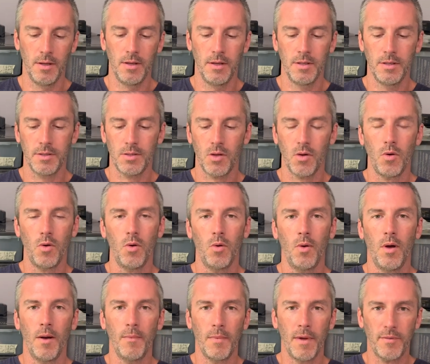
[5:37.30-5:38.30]
So
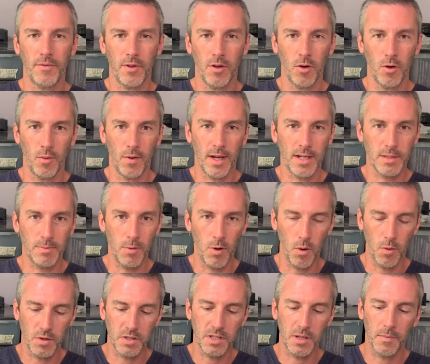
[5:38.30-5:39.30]
I'm gonna have to go to an expo
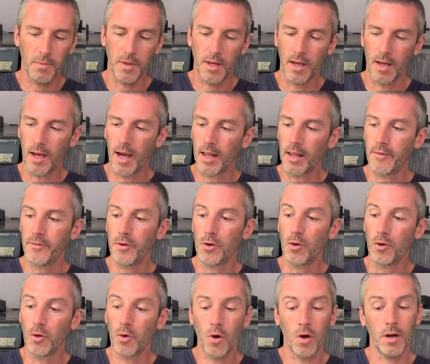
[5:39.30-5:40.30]
or something. I live in
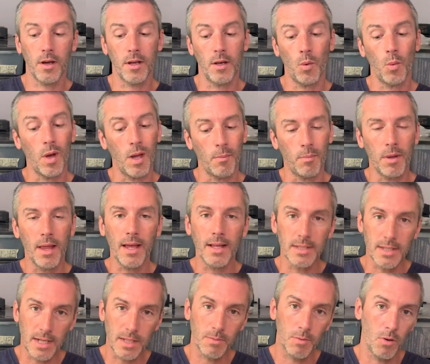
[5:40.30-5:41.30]
New York and the White
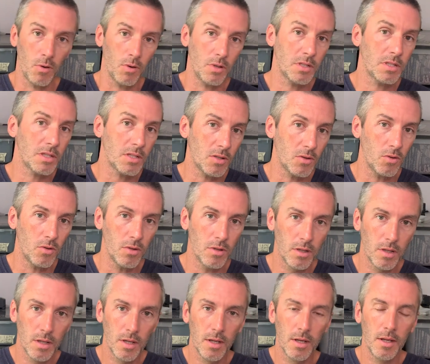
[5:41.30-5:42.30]
Plains Expo is still
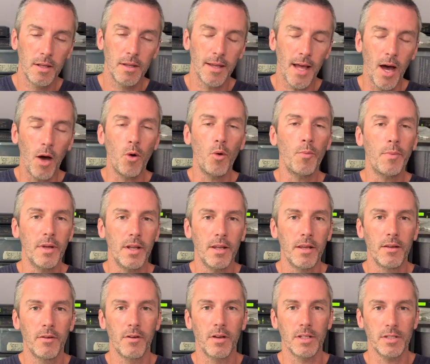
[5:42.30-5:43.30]
not open
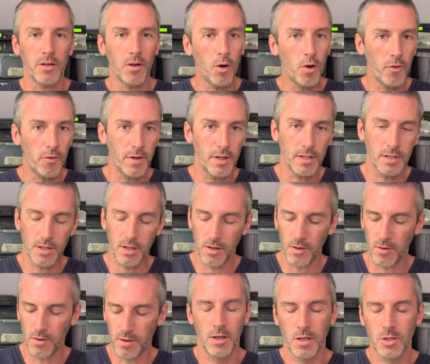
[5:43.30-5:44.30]
because of COVID.
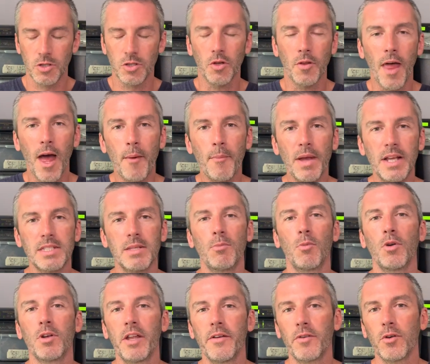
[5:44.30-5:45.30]
So that makes it
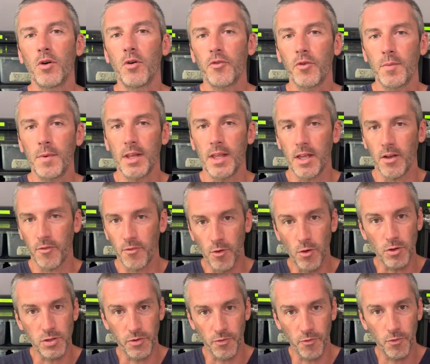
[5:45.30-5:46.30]
more difficult for me to get
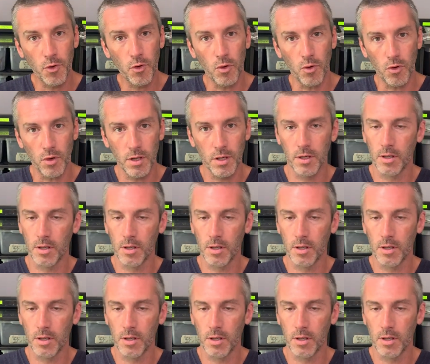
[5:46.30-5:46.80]
frozen food.